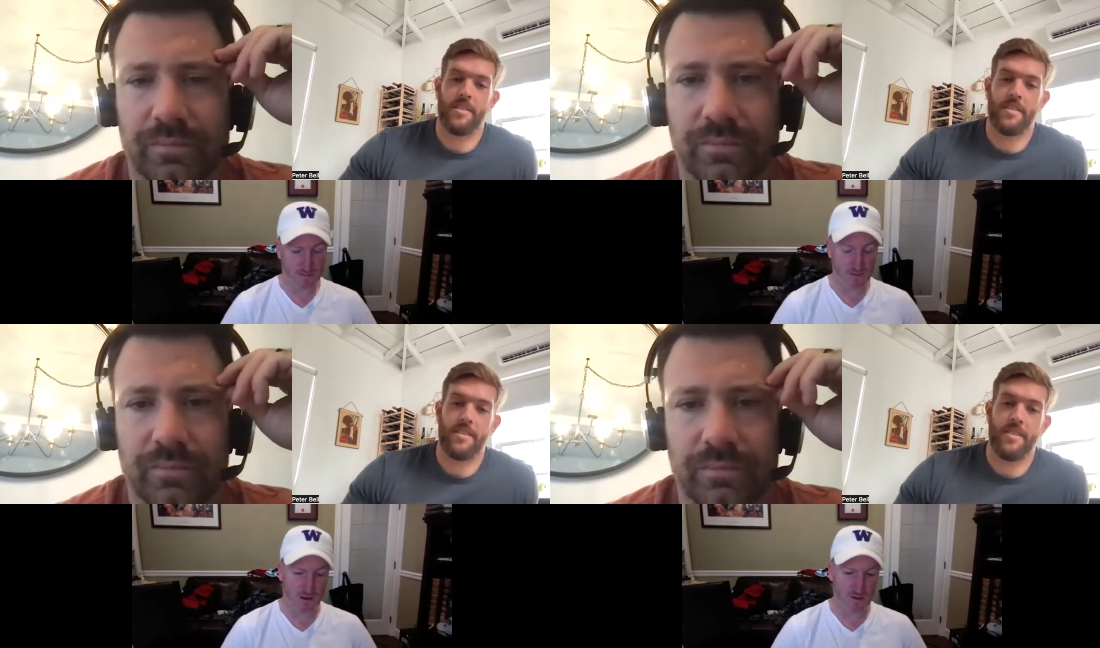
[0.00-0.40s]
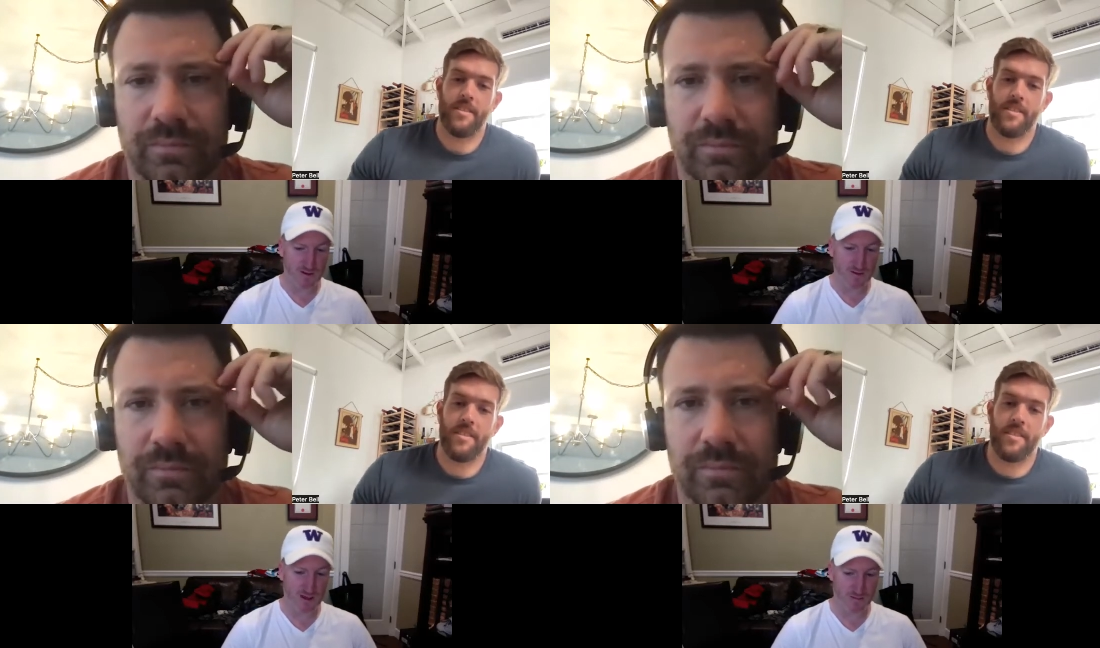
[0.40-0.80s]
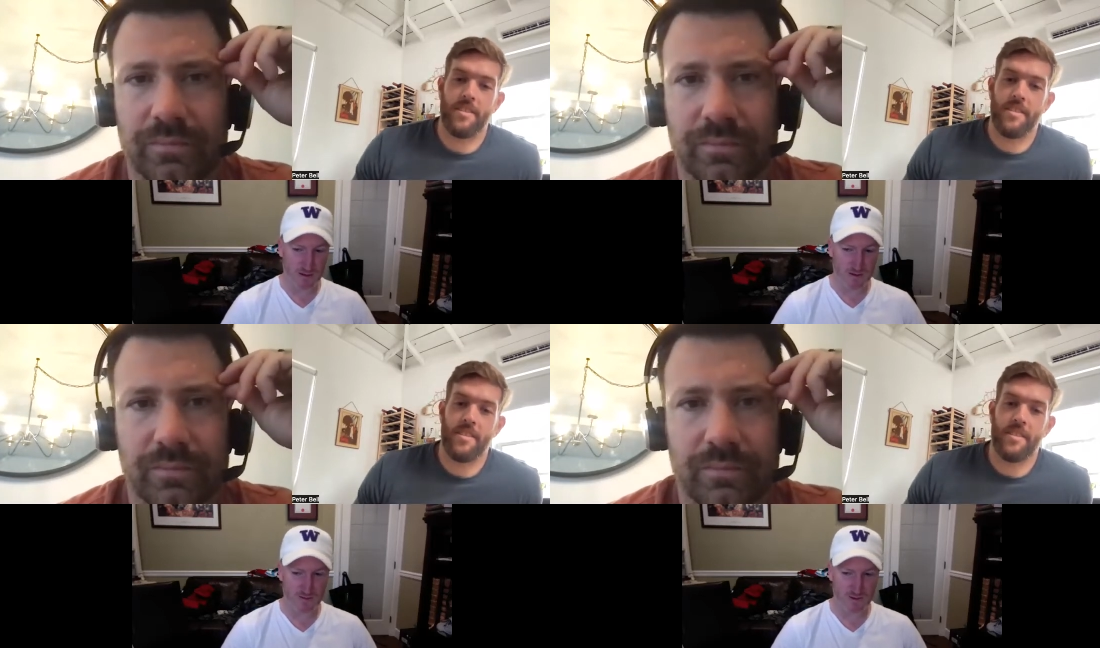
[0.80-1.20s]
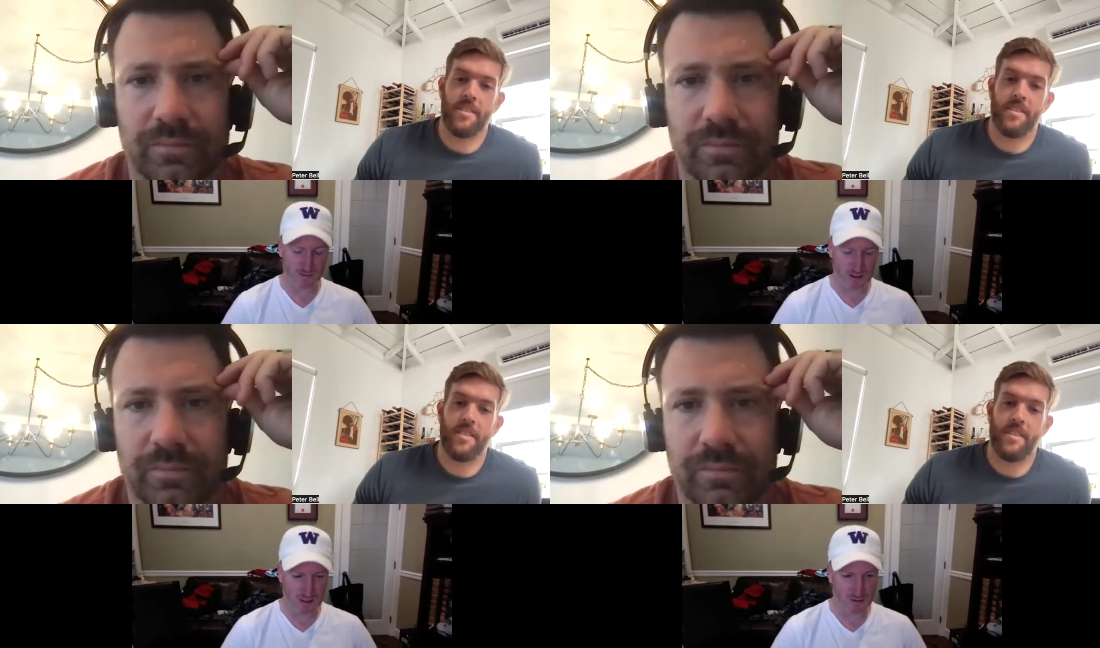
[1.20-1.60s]
Speaker 1: not only being built but
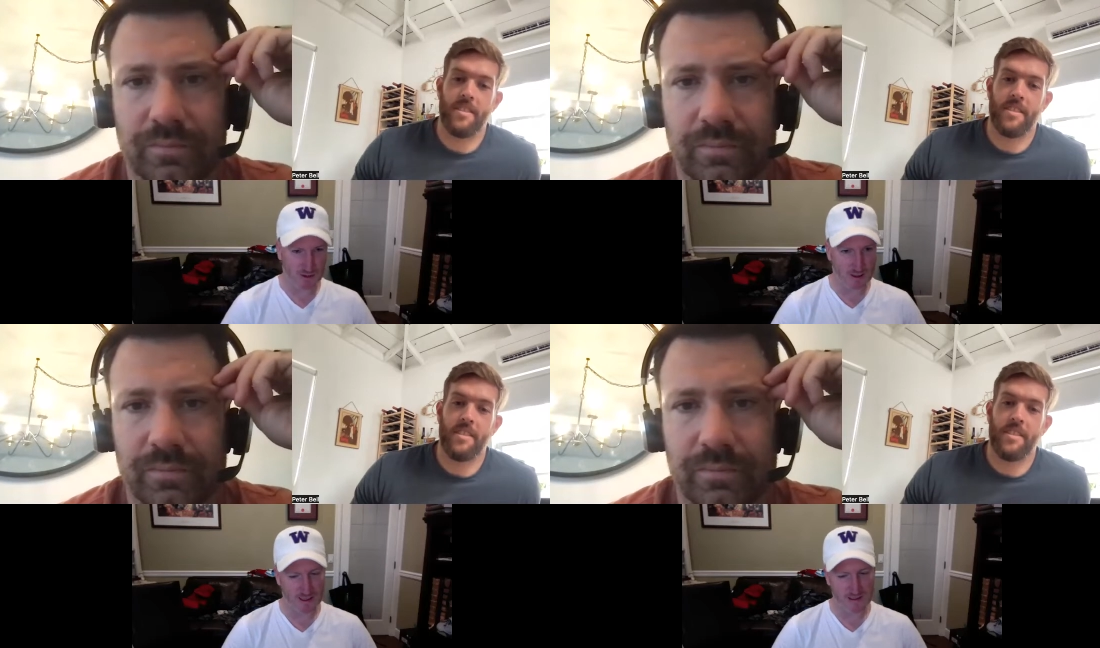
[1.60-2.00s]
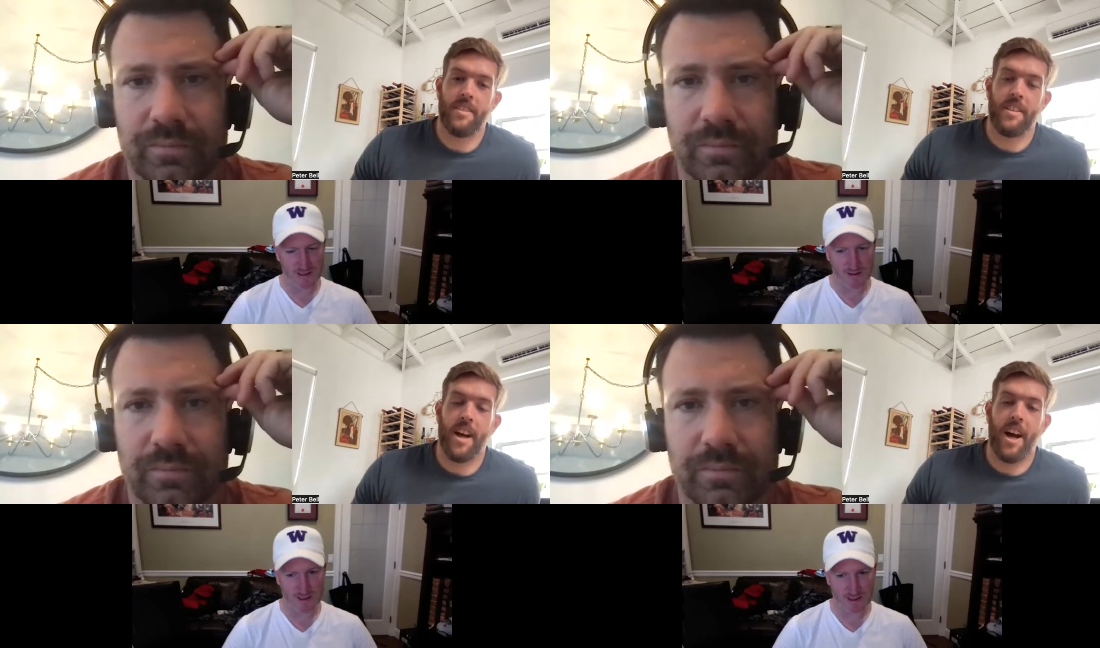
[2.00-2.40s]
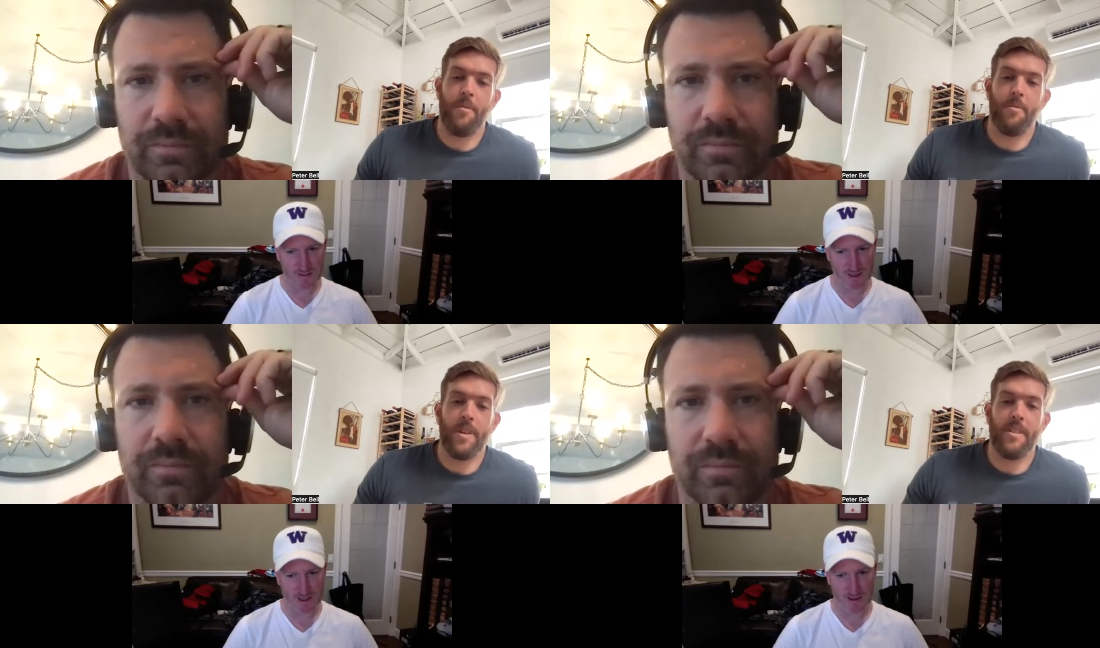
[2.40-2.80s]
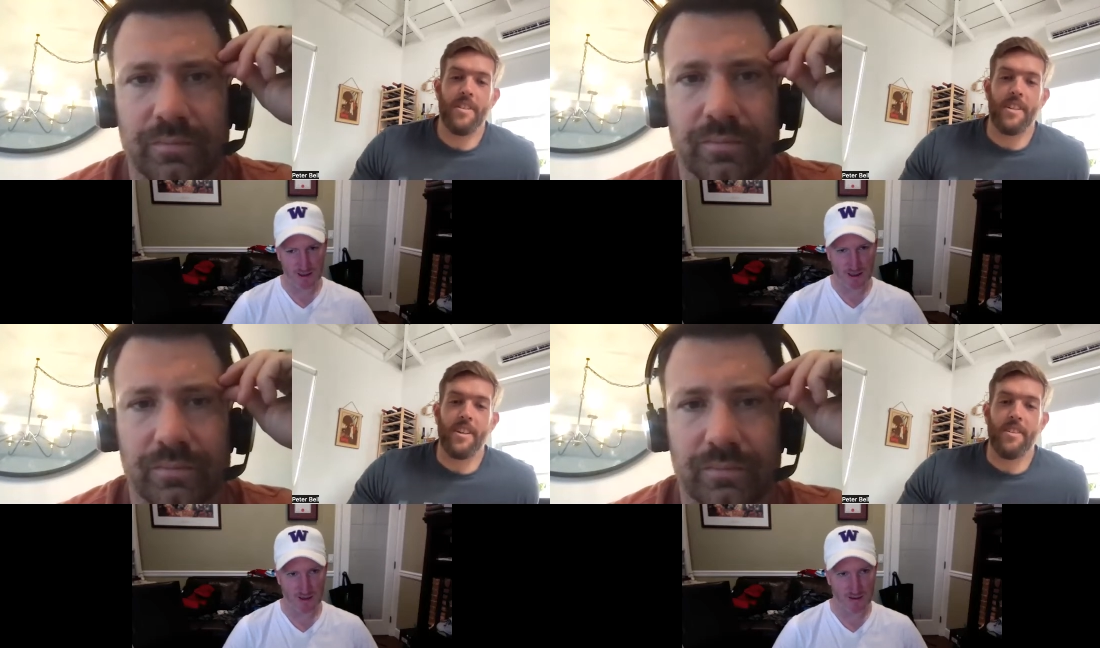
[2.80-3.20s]
being organized. So that's my... I
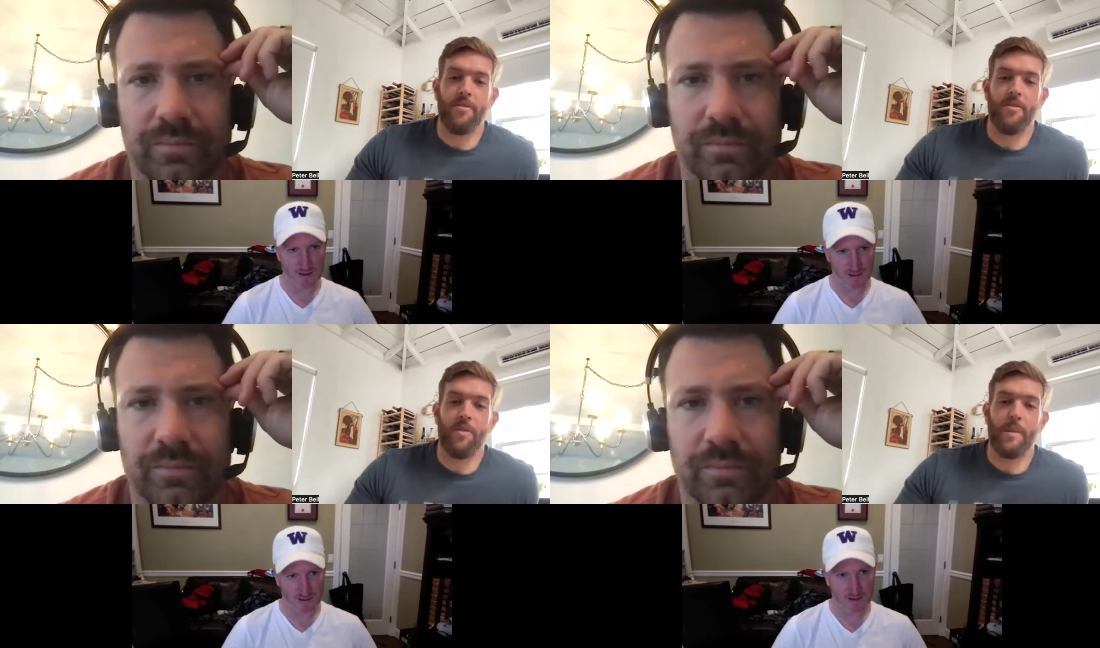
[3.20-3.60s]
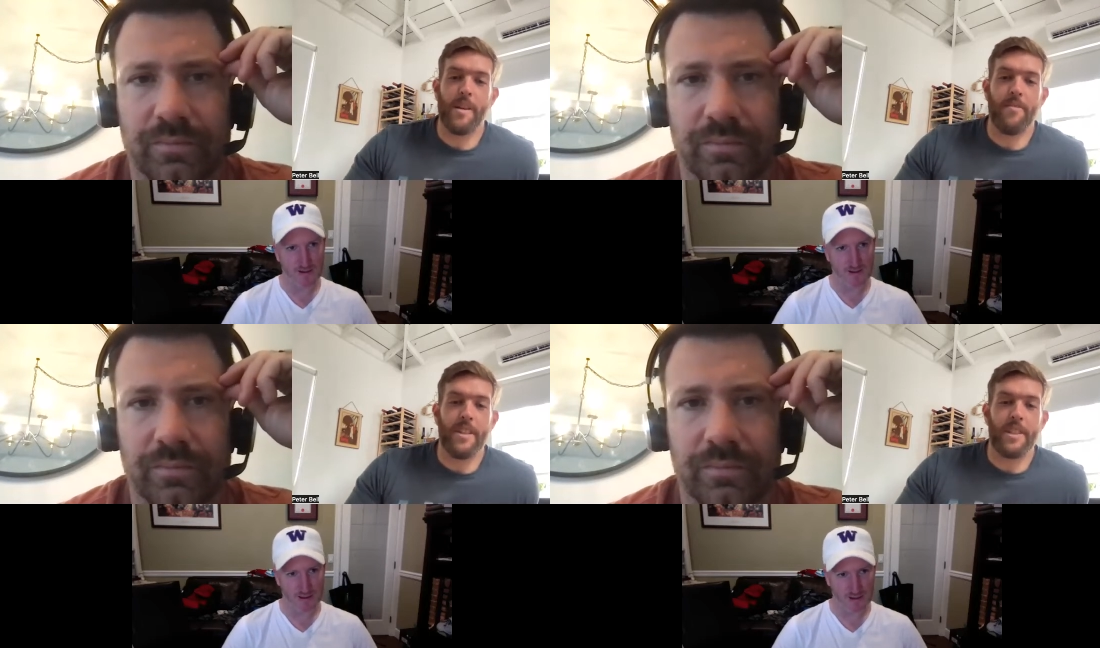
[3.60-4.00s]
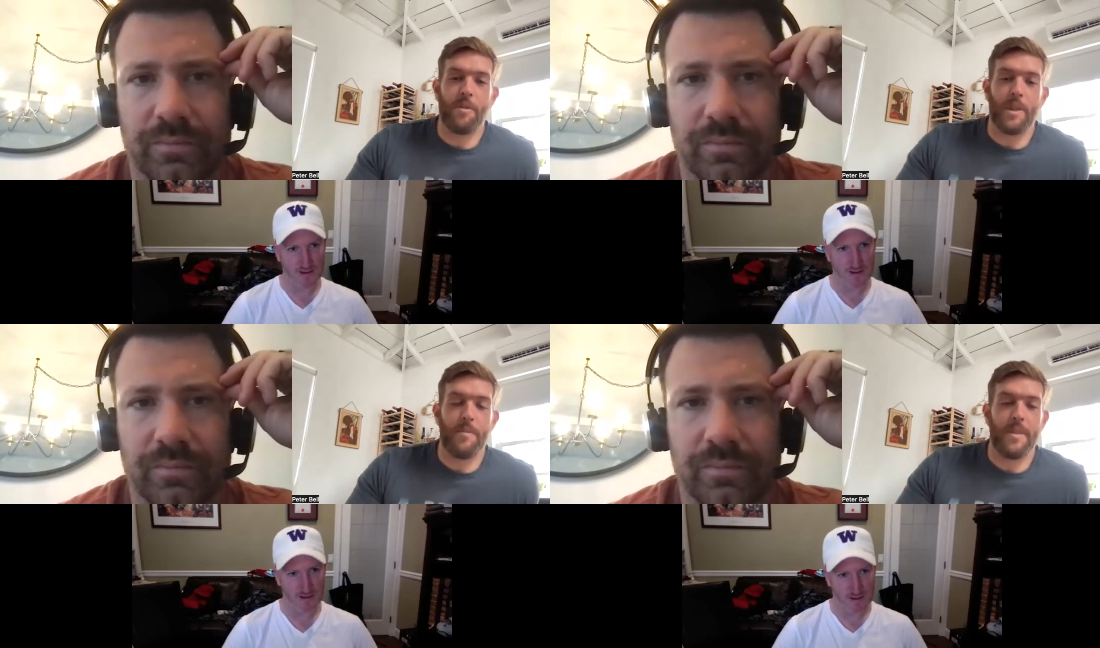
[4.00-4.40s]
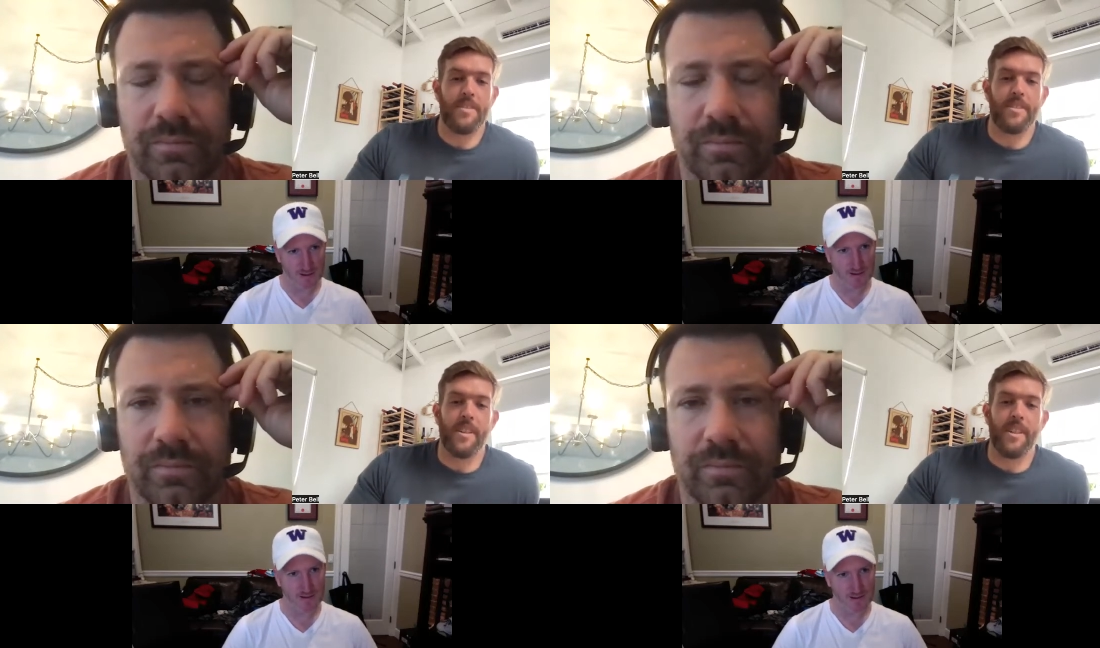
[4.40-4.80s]
Speaker 2: wonder. One of my friends at
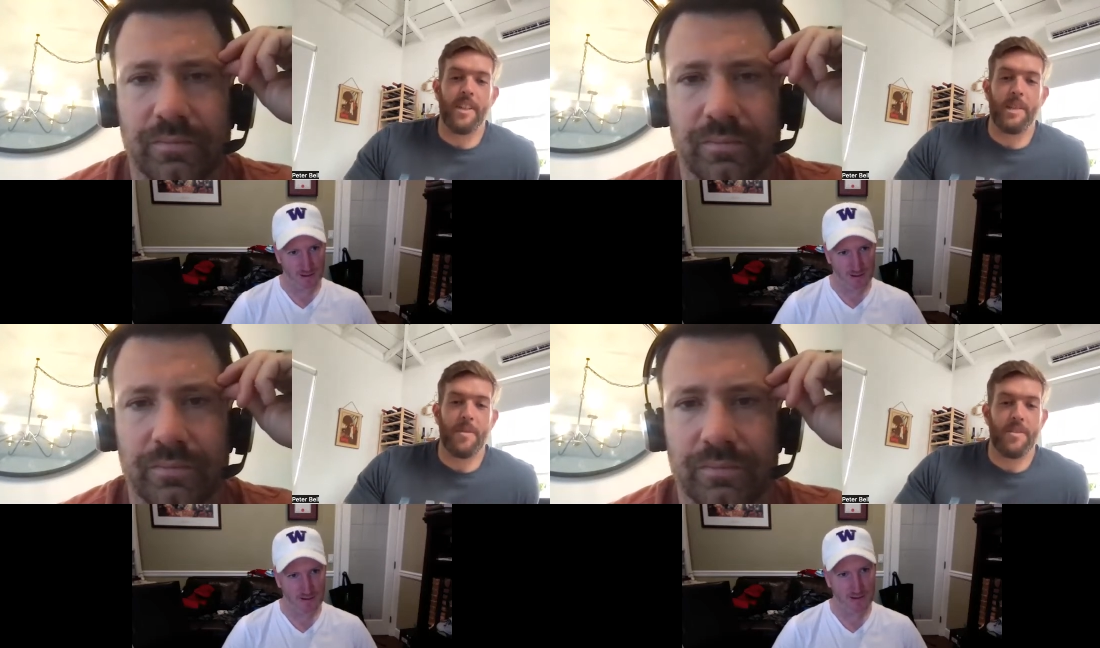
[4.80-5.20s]
Westminster has